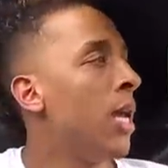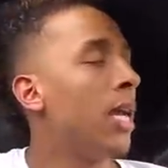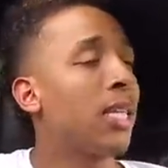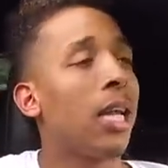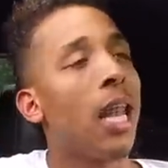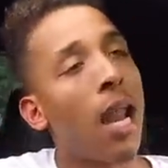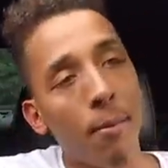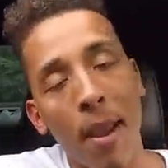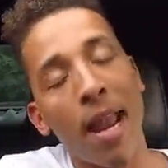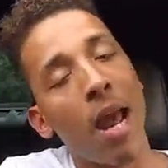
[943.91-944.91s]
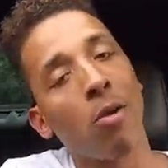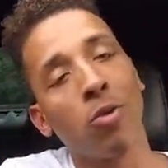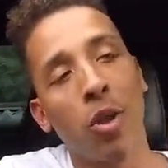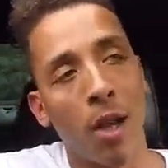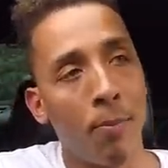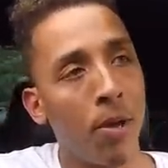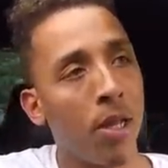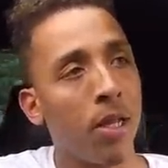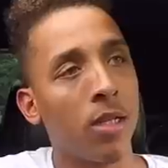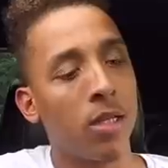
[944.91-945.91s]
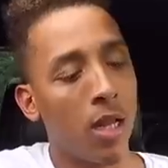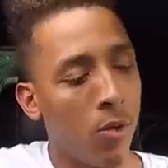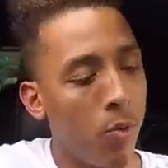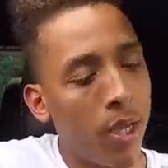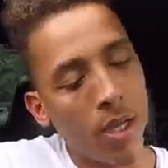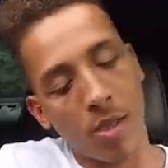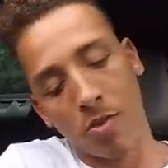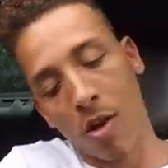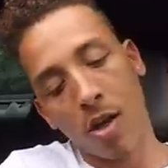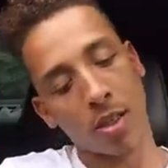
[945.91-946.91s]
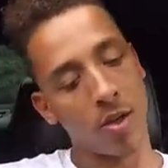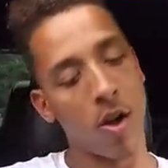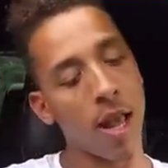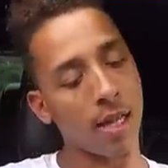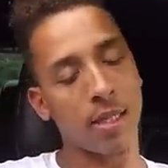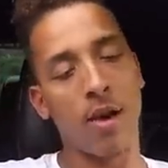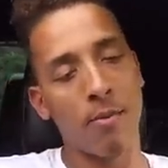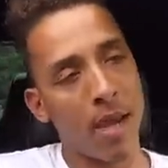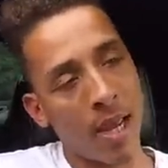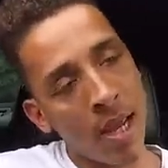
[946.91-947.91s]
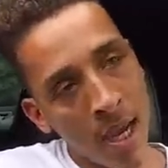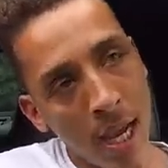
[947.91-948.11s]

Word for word: It's a lot of man hours you got to put into selling weed and drugs and all that stuff, man.